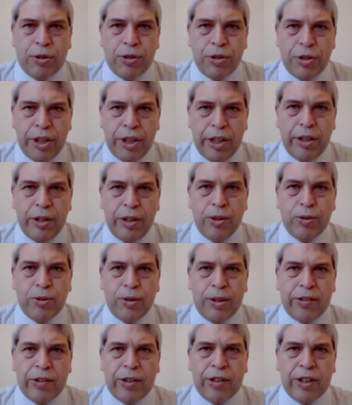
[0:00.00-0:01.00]
continue
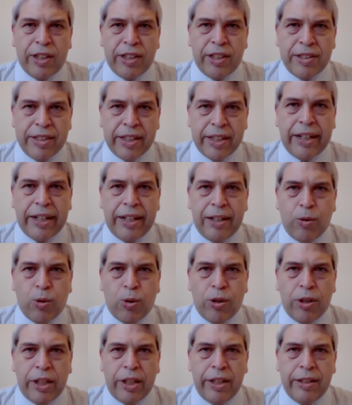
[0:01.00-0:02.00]
or start
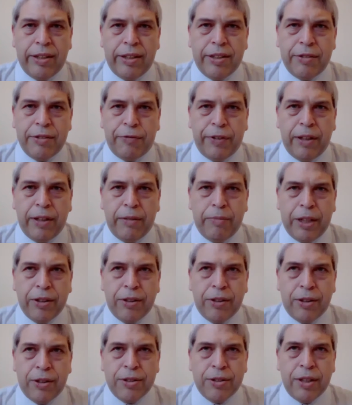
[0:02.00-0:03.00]
working in this field
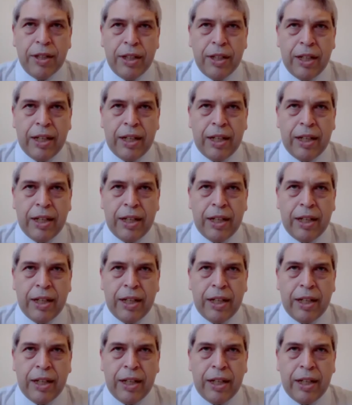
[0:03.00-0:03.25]
because